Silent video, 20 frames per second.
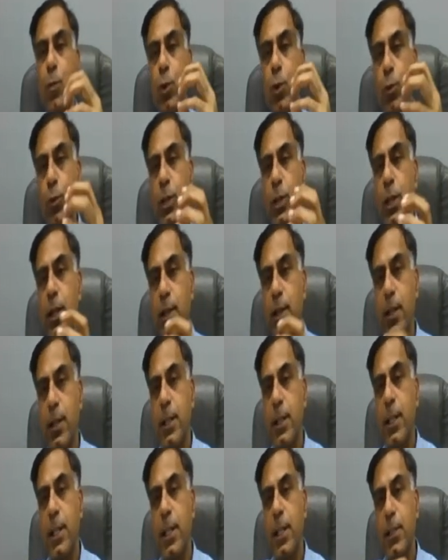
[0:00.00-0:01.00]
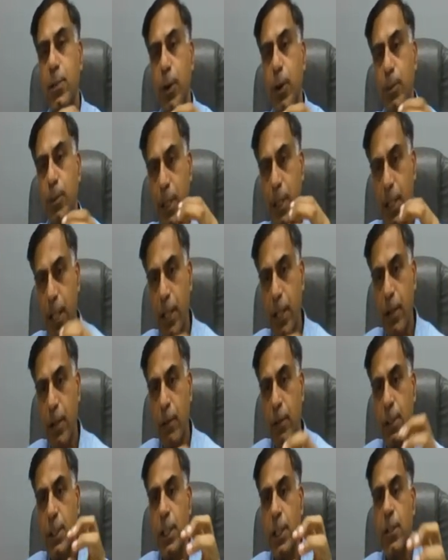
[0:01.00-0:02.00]
So within 30 days from the date
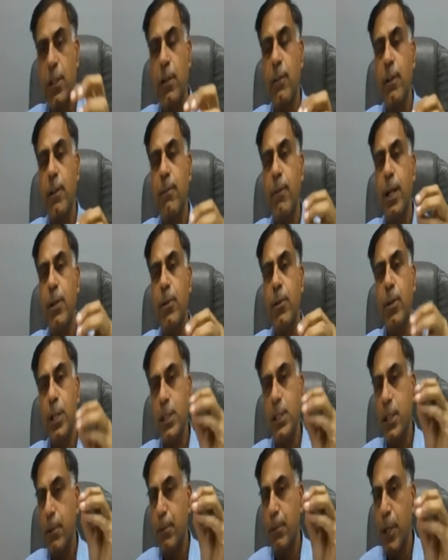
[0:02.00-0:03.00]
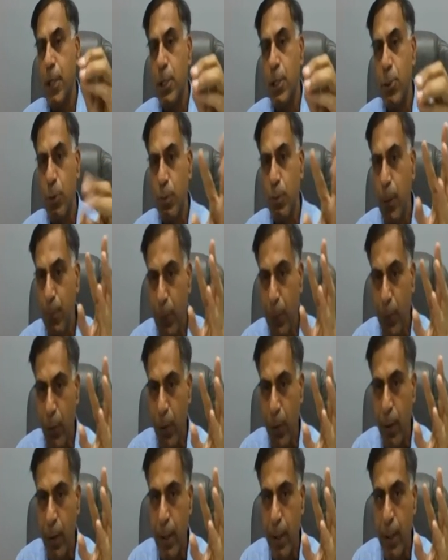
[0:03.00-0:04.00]
of receipt of demand notice, appeal should be
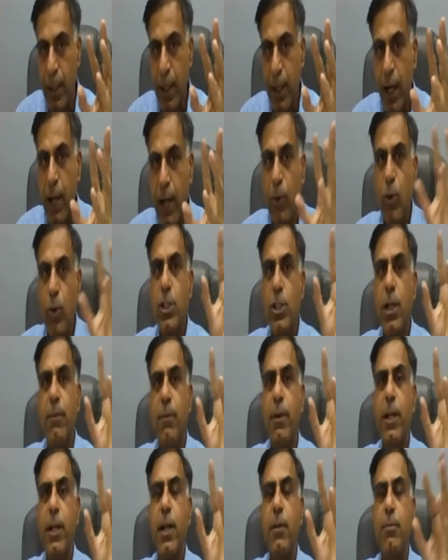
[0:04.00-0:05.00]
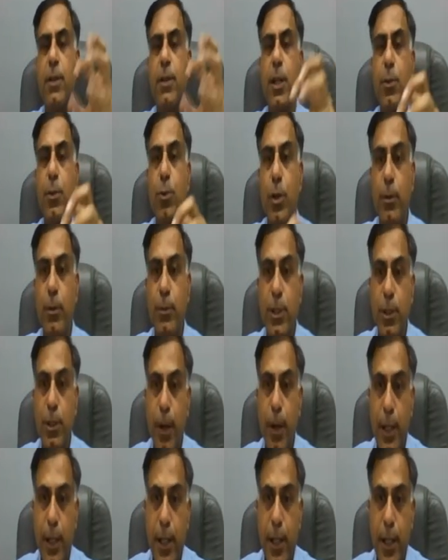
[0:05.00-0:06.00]
preferred. A question may come that, okay, Mr.
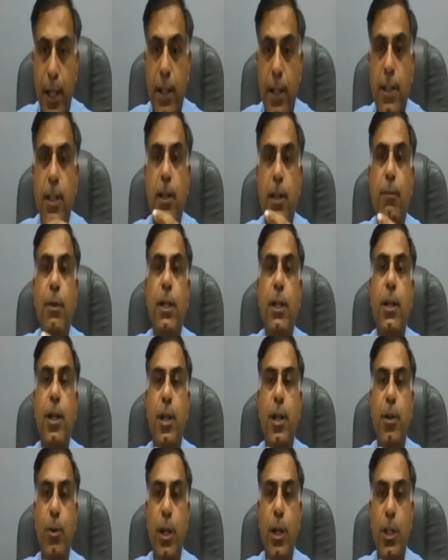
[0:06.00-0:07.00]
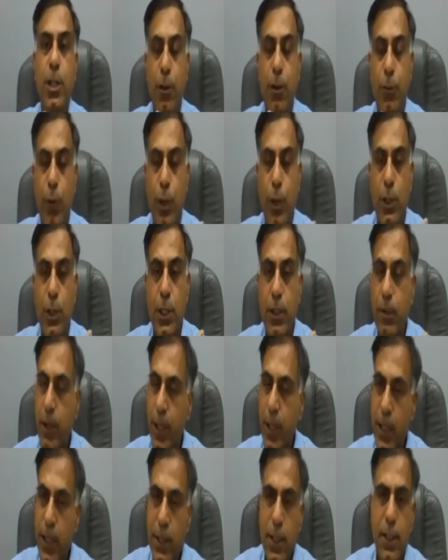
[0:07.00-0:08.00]
Bhatia, can there be condonation for
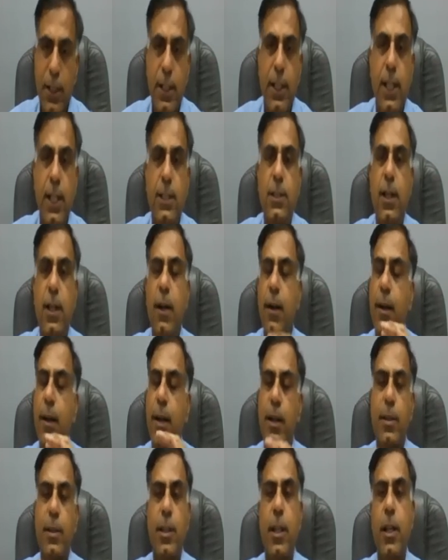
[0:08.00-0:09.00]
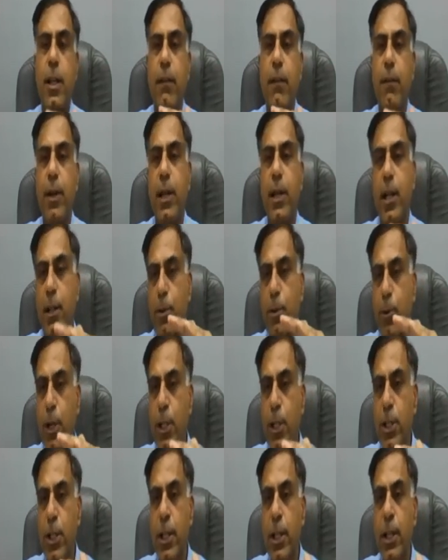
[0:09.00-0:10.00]
genuine reason? Yes, sir. There can be
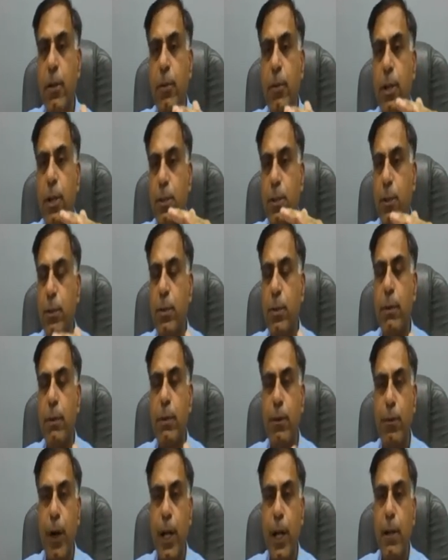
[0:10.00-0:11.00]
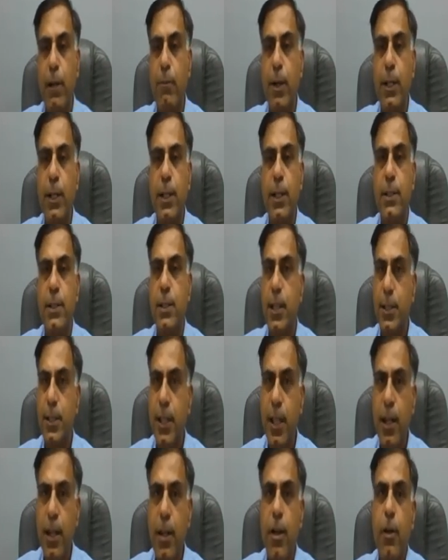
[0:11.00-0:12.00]
condonation request which may be filed by the
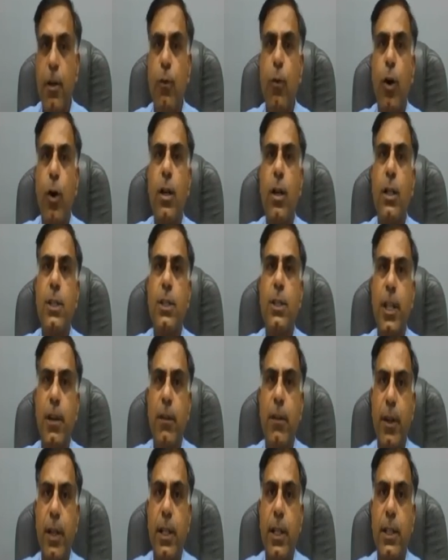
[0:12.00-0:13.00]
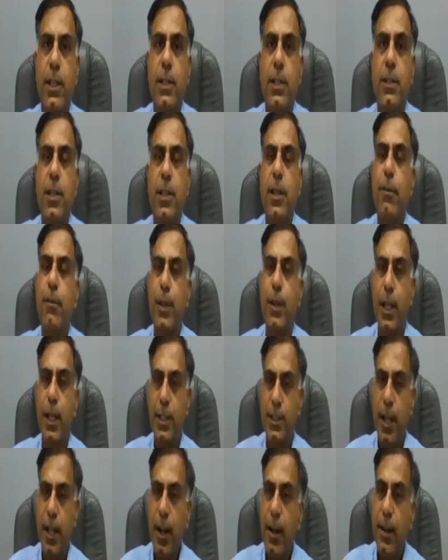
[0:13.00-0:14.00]
assessee for genuine reasons if there
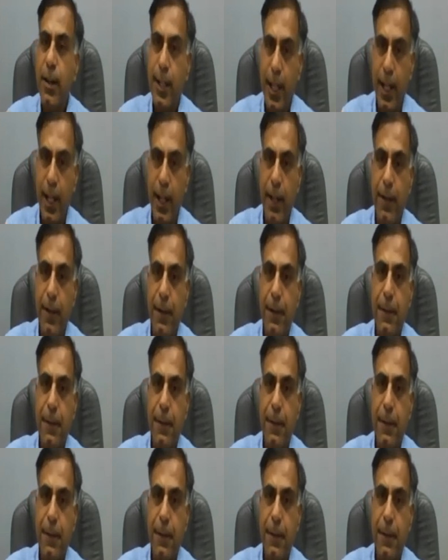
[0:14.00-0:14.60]
is a delay.